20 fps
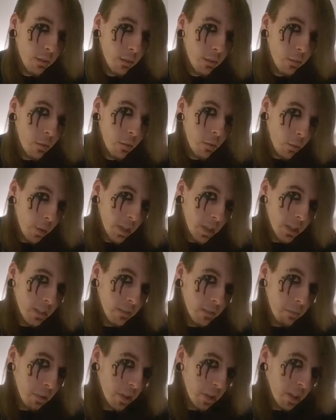What we
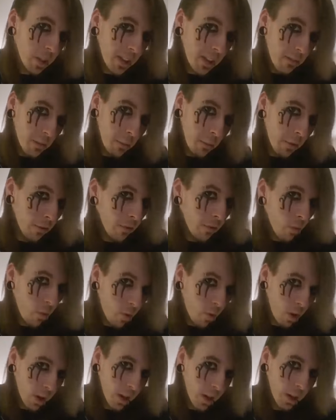believed
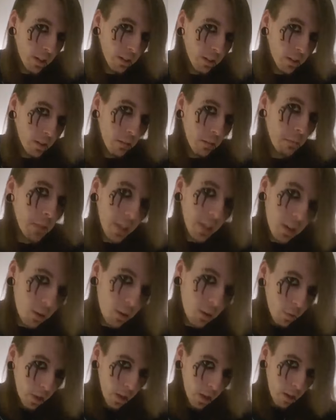before to be who
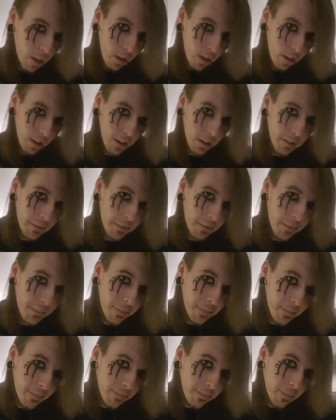we are,
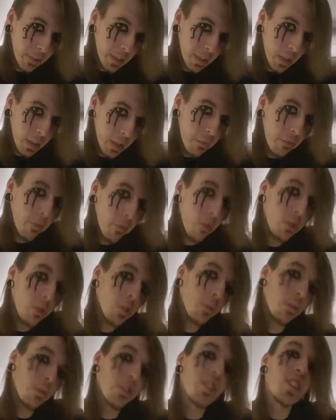before
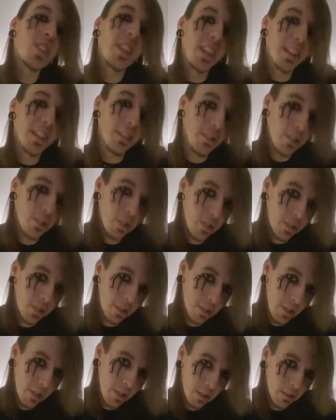someone
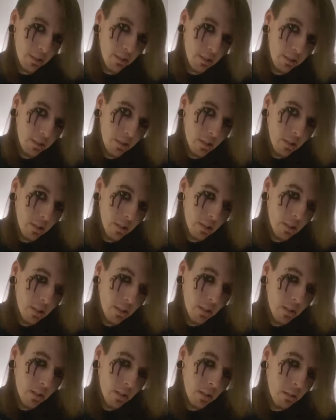changes us.
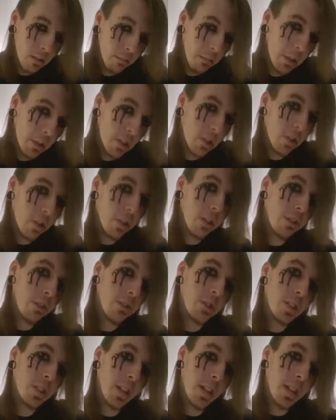Make sure you
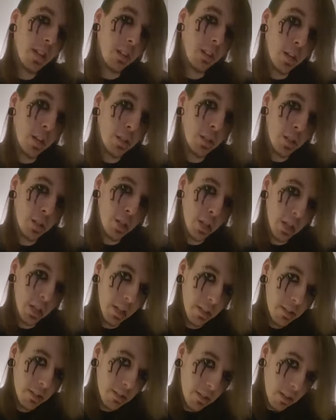understand not to
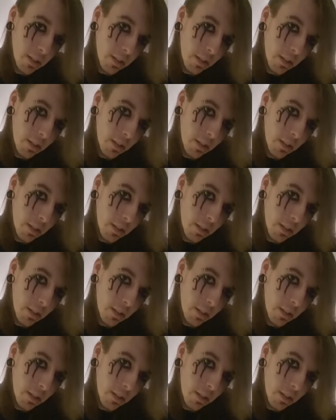change